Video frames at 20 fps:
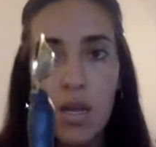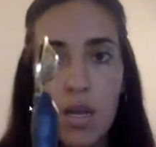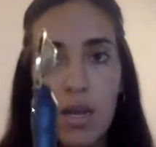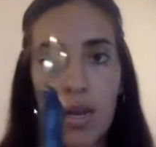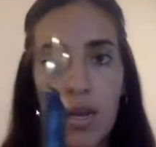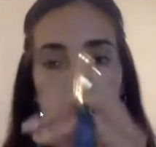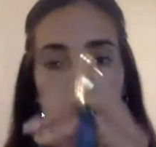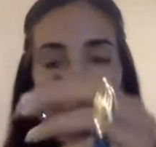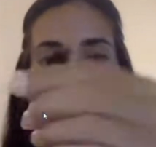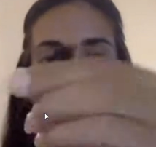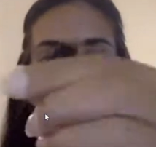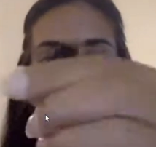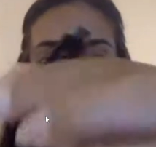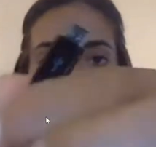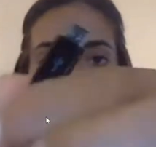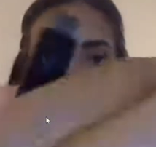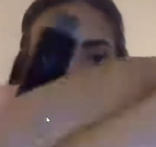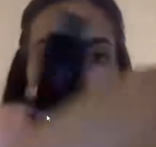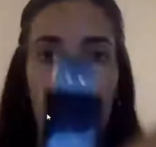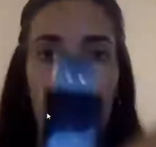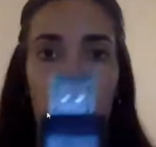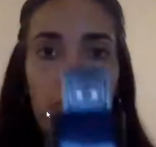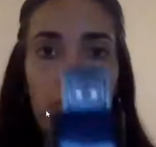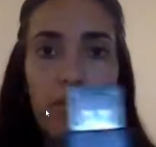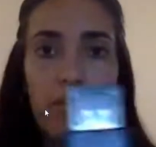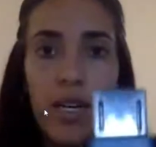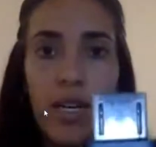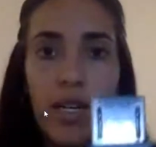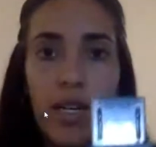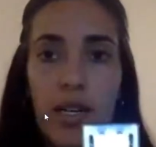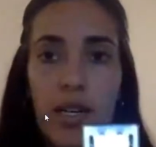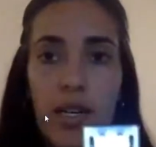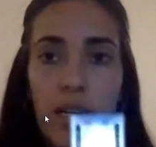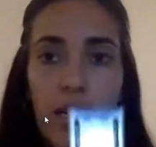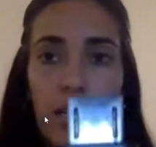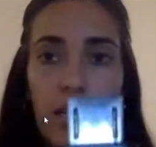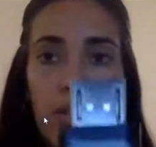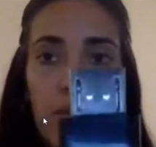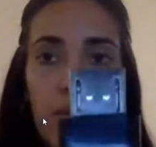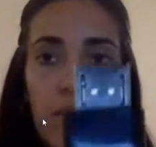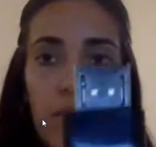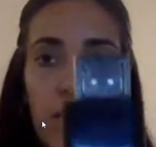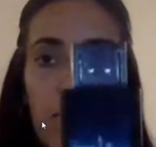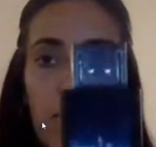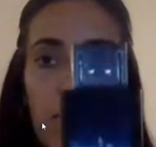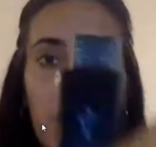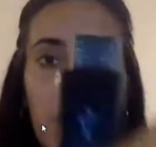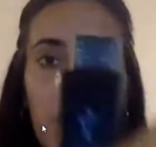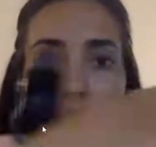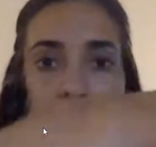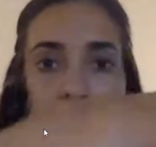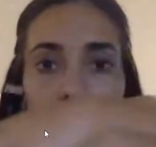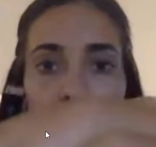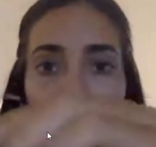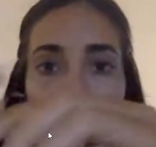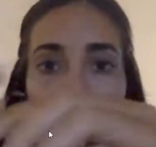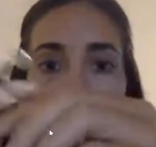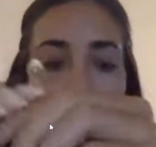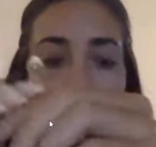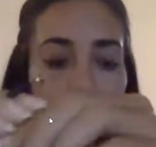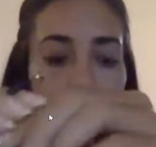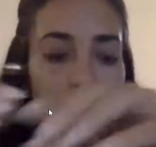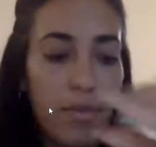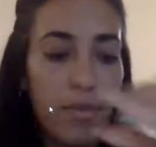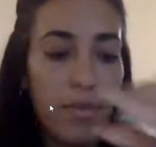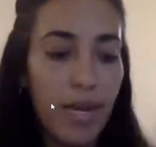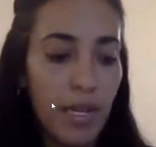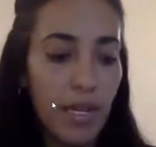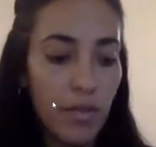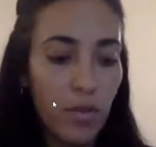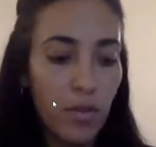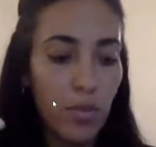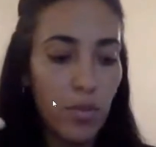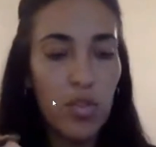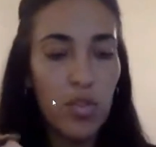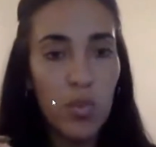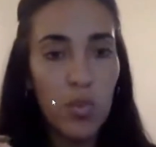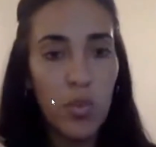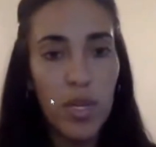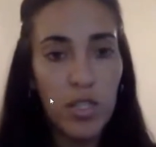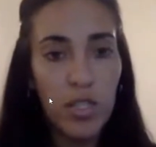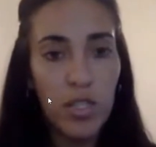It connects via a USB just to the back of the Muse where